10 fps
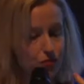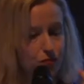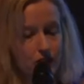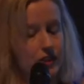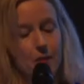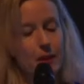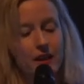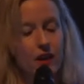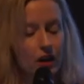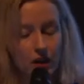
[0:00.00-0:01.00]
what's happening
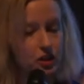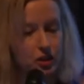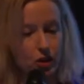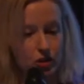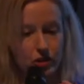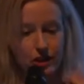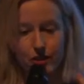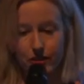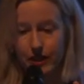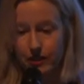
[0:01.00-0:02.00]
in ireland 200
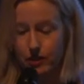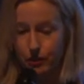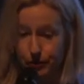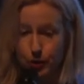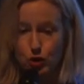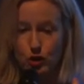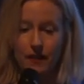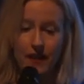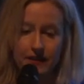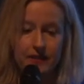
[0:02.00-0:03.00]
years into the future
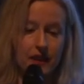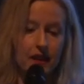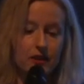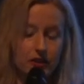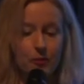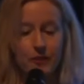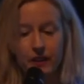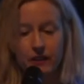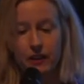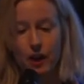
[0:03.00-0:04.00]
and that's
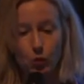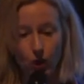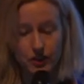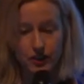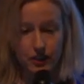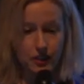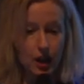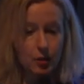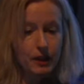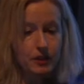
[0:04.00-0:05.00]
something that I wanted.
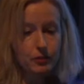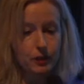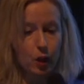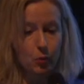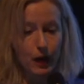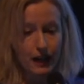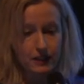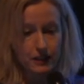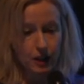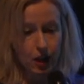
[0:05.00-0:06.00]
Because if we go back
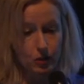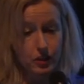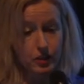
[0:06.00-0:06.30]
to the Irish